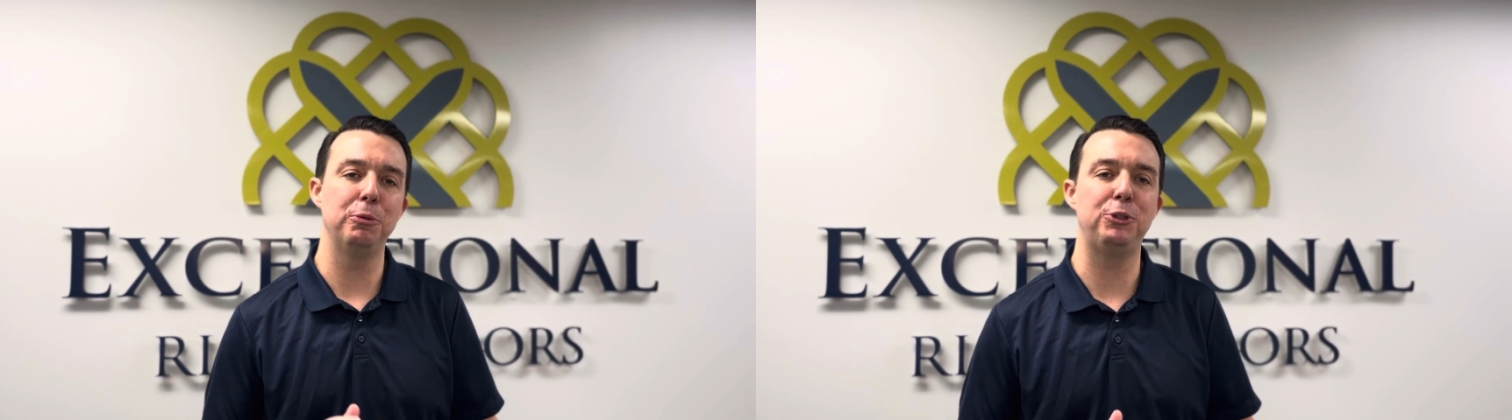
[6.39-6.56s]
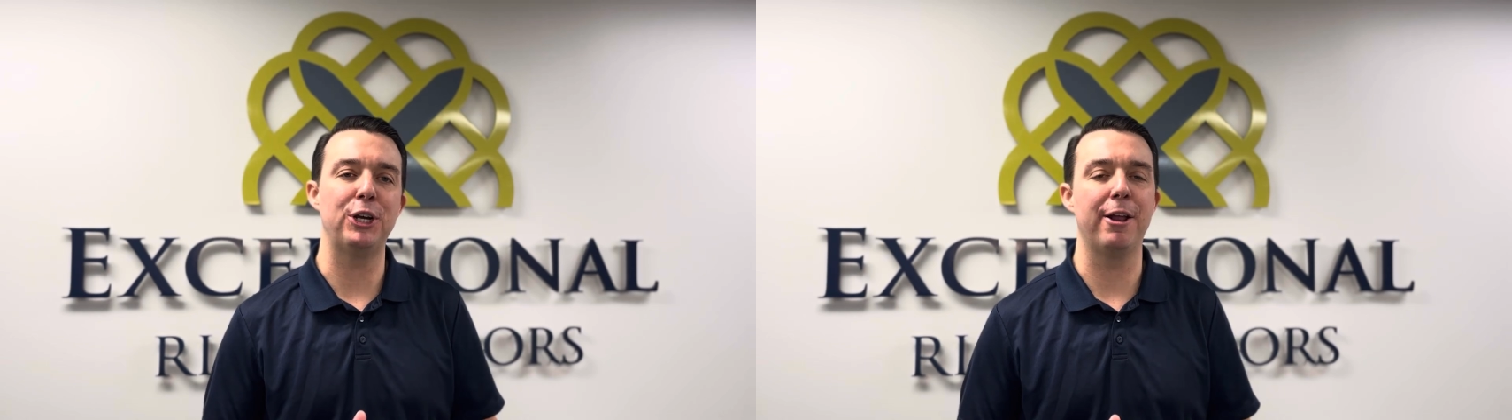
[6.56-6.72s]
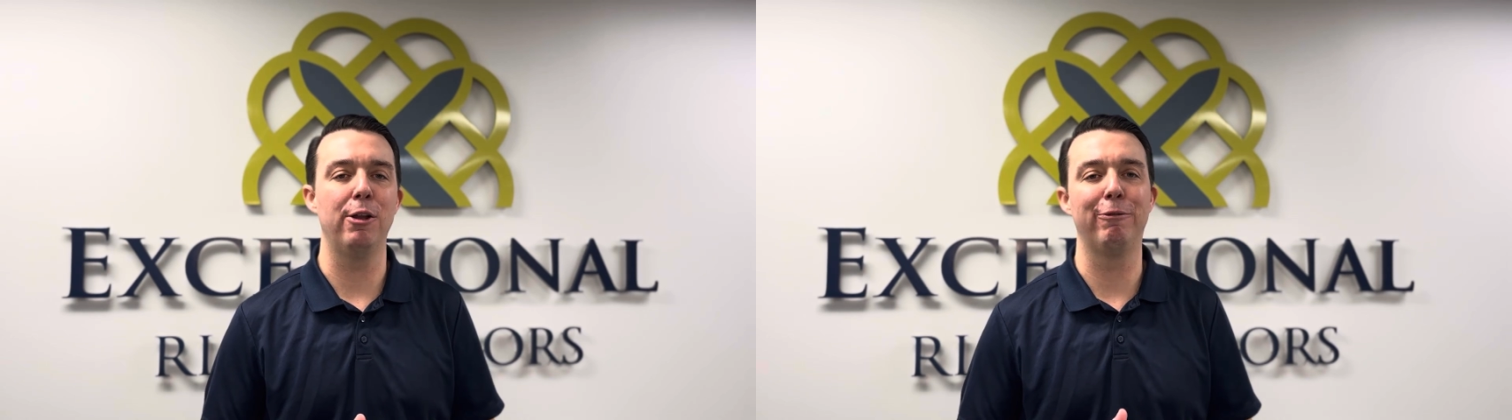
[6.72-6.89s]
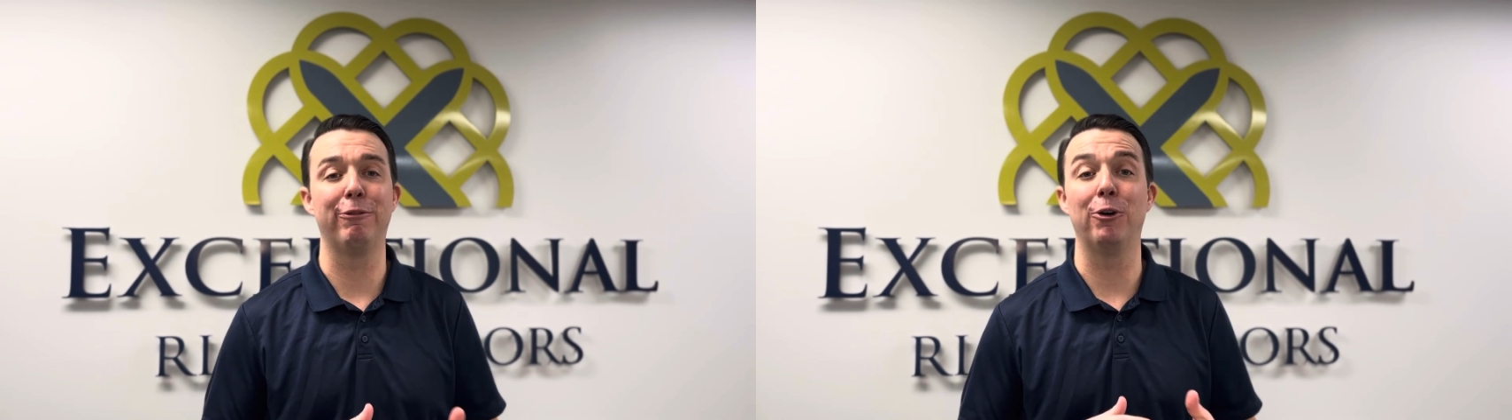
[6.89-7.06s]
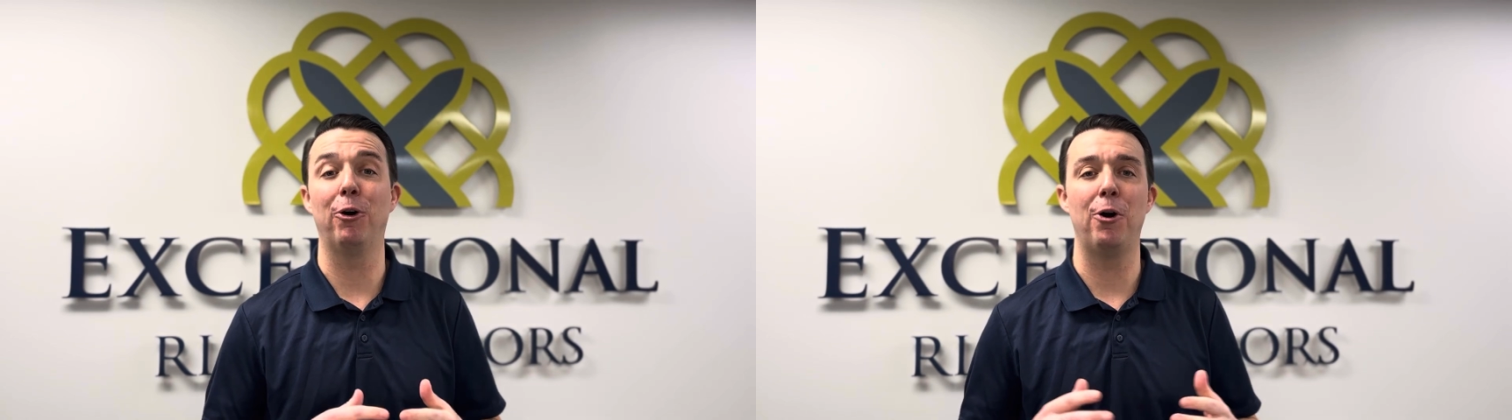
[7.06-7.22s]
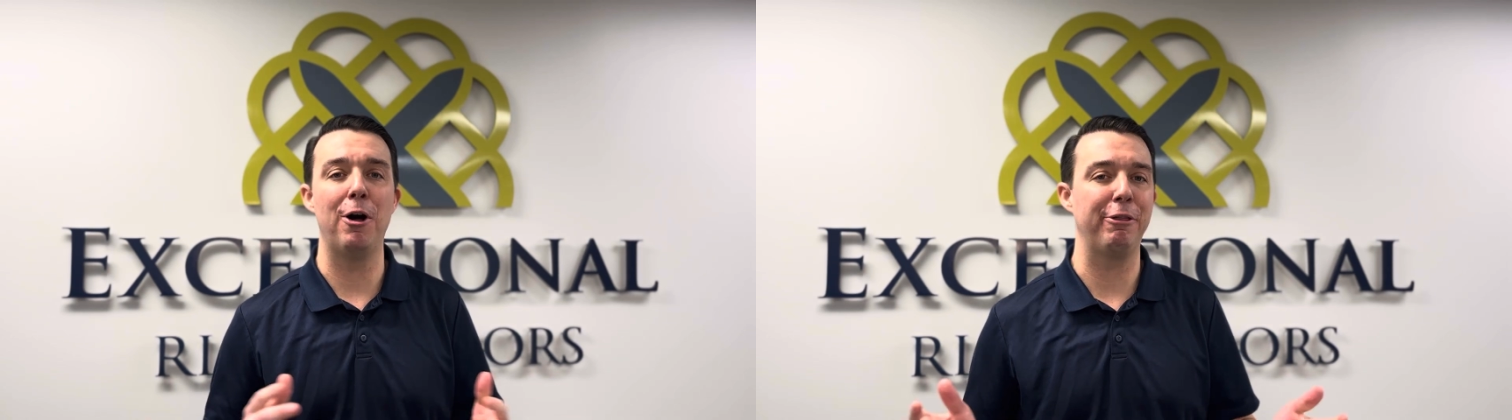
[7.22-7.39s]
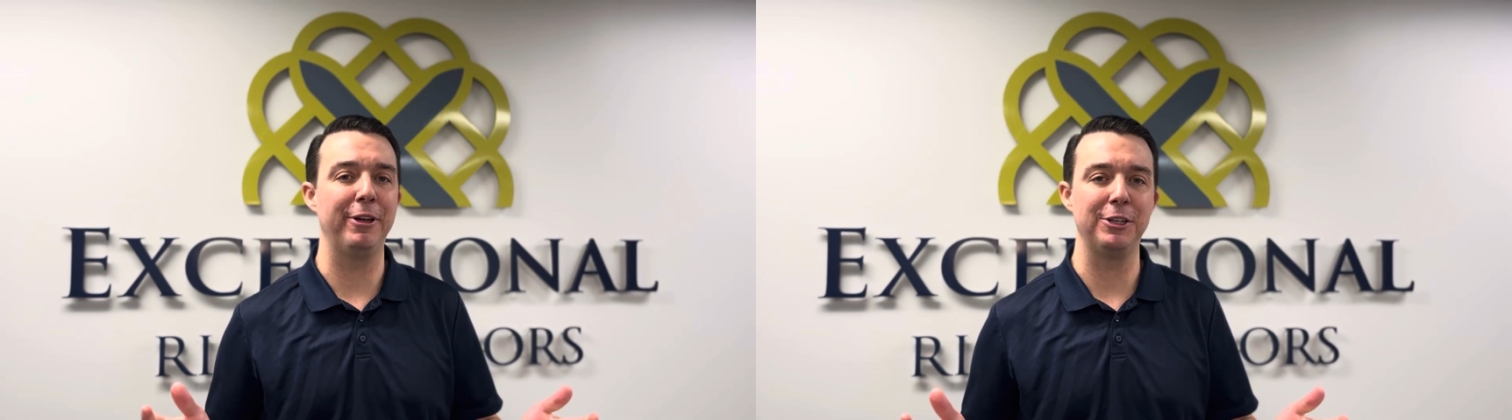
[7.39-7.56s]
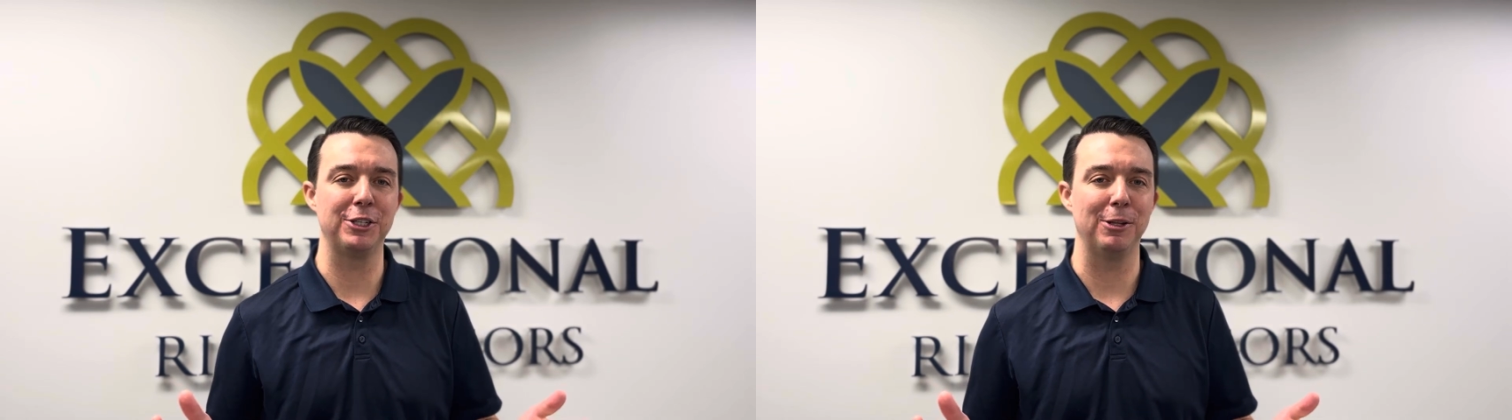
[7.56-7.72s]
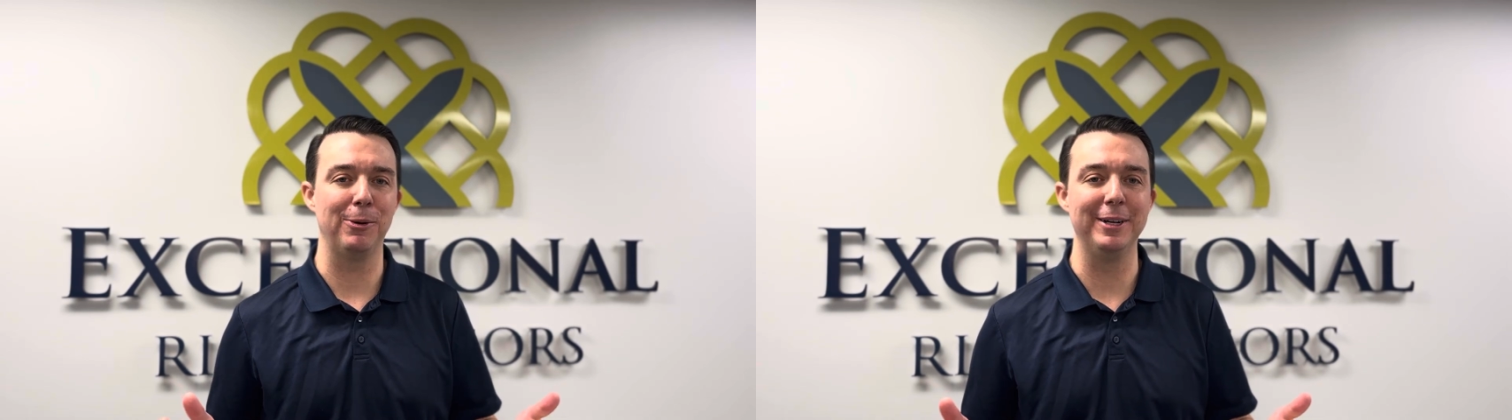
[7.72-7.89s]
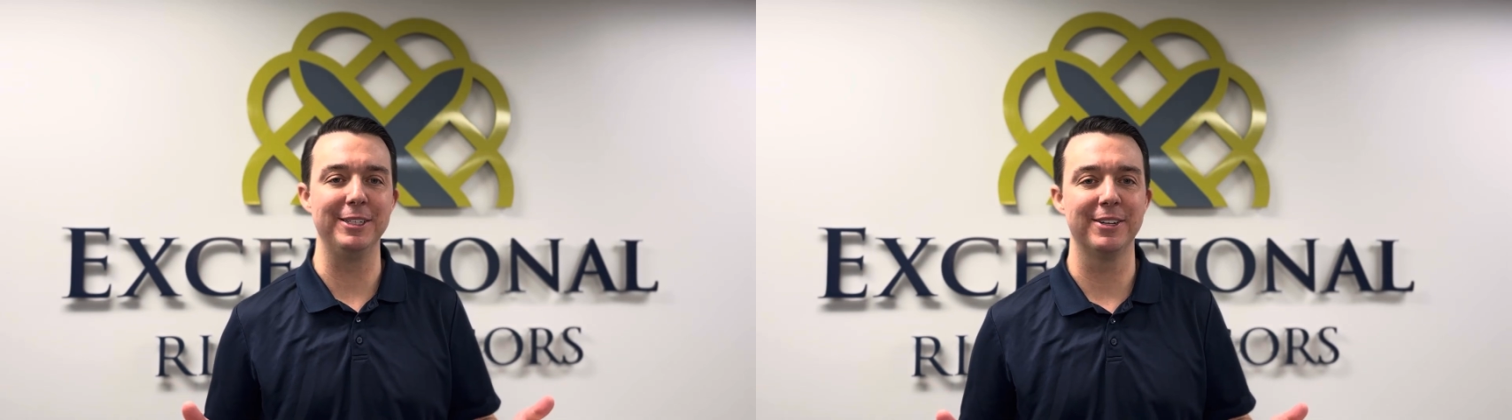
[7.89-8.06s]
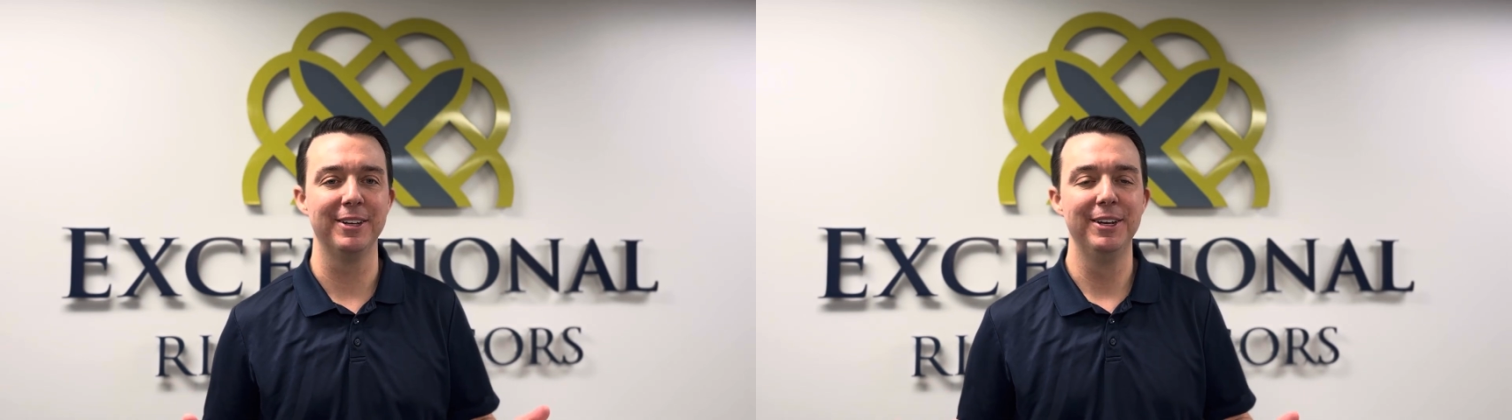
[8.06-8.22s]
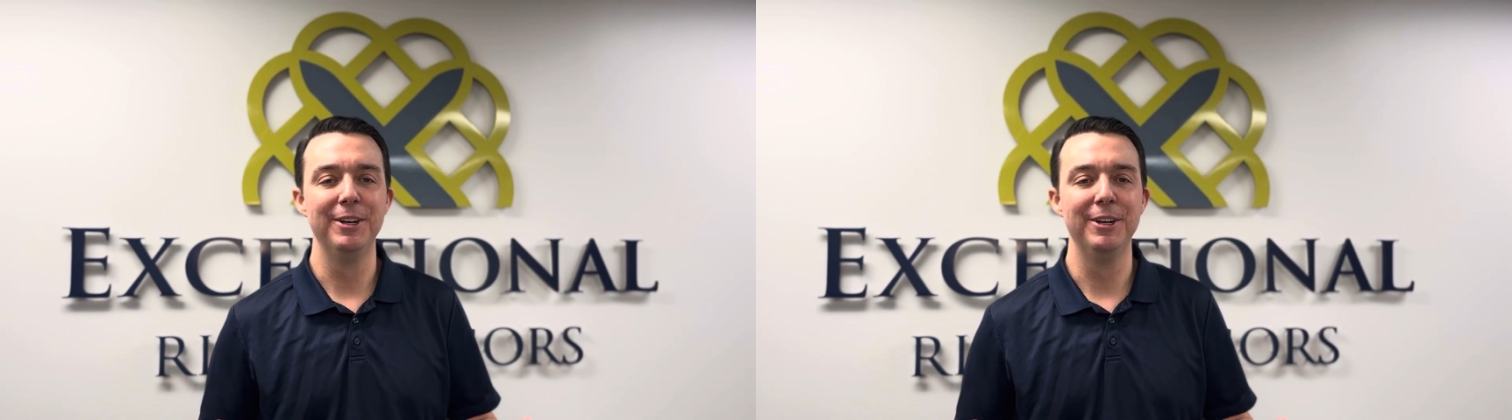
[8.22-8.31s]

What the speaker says: channel for all things Lloyds.